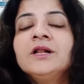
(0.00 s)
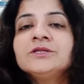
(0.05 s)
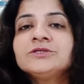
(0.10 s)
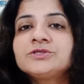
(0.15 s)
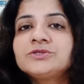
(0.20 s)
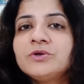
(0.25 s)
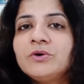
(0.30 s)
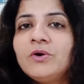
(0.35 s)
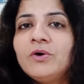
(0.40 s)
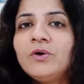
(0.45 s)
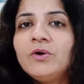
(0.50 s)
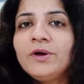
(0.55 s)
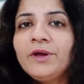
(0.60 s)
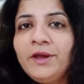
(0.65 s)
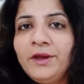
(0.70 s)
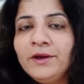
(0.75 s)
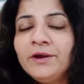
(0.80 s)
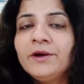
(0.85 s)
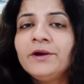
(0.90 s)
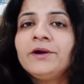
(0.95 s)
So
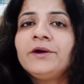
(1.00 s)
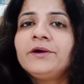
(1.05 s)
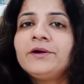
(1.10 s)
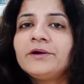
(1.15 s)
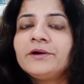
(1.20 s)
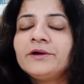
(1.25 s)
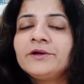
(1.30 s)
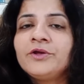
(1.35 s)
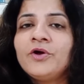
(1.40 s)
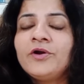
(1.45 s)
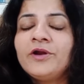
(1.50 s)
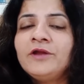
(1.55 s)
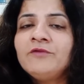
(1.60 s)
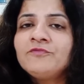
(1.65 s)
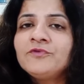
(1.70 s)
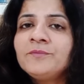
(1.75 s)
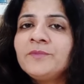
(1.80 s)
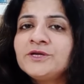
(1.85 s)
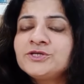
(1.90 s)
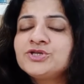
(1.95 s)
here your
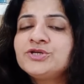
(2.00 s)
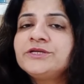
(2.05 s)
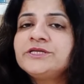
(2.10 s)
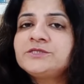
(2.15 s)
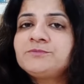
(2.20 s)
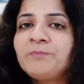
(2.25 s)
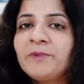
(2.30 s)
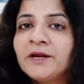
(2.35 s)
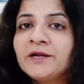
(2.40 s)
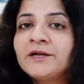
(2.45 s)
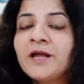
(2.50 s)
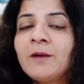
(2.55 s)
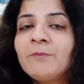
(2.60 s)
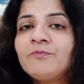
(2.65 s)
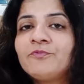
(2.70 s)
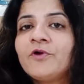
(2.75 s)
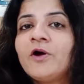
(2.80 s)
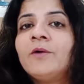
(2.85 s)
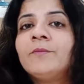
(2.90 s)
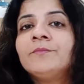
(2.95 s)
information is picked up
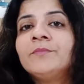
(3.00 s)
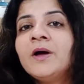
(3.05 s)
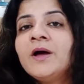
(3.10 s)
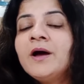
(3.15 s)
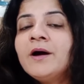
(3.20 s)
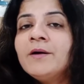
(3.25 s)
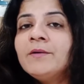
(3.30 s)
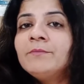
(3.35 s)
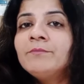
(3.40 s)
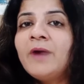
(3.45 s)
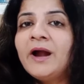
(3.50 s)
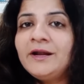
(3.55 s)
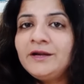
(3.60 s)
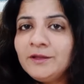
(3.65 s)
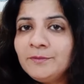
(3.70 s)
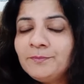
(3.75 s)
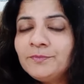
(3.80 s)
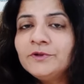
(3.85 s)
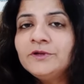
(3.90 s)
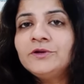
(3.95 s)
from
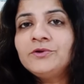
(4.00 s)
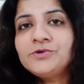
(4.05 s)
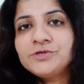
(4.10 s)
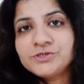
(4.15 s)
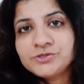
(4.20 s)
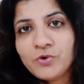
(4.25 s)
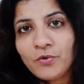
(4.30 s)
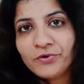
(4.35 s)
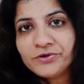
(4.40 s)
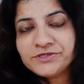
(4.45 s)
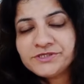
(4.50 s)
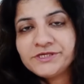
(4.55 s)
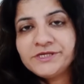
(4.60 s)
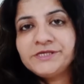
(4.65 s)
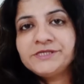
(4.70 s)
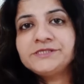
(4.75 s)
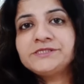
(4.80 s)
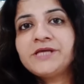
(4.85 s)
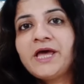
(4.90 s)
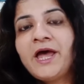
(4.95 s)
multiple
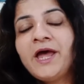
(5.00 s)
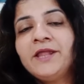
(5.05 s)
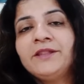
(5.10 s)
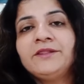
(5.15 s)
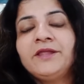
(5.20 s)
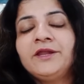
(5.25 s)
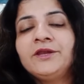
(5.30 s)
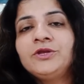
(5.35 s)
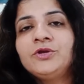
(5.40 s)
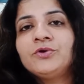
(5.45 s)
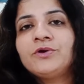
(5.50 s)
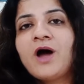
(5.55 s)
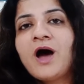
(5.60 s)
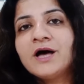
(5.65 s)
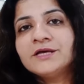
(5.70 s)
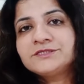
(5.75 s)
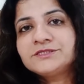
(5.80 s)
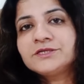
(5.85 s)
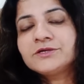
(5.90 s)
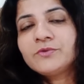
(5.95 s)
resources, and then you're
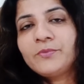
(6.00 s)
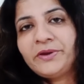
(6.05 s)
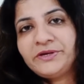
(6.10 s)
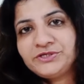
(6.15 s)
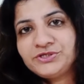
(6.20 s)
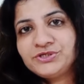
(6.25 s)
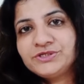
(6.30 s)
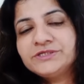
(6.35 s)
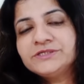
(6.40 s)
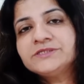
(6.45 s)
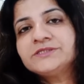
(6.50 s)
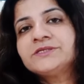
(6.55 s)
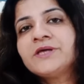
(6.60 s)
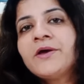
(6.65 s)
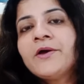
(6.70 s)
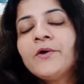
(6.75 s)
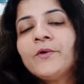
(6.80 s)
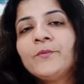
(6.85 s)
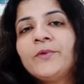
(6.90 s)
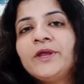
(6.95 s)
asked the questions
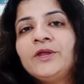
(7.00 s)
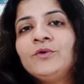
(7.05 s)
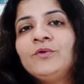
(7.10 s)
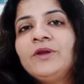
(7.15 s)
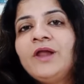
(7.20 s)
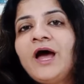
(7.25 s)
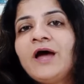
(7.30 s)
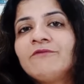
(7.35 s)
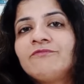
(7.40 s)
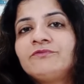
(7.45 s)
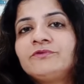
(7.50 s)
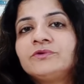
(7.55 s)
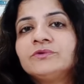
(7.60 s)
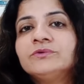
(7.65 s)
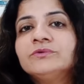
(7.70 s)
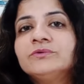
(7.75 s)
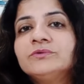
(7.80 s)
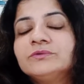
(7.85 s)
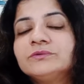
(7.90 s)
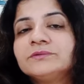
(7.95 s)
where you will have
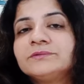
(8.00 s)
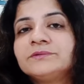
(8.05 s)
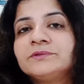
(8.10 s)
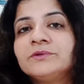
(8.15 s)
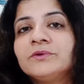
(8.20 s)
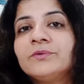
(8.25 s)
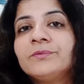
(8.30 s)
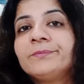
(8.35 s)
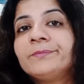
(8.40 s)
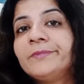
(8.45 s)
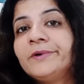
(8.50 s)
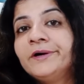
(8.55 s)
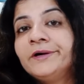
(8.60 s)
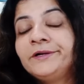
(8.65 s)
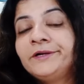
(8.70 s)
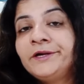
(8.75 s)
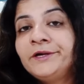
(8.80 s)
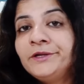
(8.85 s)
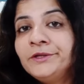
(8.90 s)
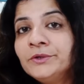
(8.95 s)
to
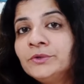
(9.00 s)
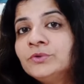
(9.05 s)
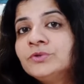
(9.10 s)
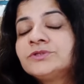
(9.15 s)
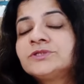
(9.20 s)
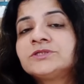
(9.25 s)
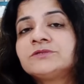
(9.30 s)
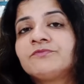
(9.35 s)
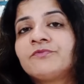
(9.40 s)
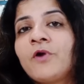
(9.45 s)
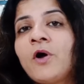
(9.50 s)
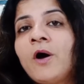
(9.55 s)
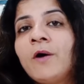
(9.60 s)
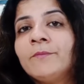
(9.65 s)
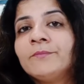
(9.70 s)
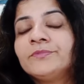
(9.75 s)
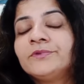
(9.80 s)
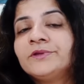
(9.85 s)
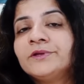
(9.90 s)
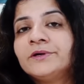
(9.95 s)
deduce
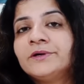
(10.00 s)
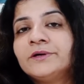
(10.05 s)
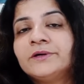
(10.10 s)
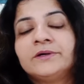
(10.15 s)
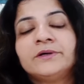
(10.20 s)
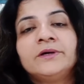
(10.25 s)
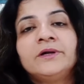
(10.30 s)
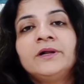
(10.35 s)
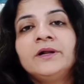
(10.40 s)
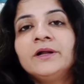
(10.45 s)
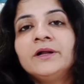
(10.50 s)
from the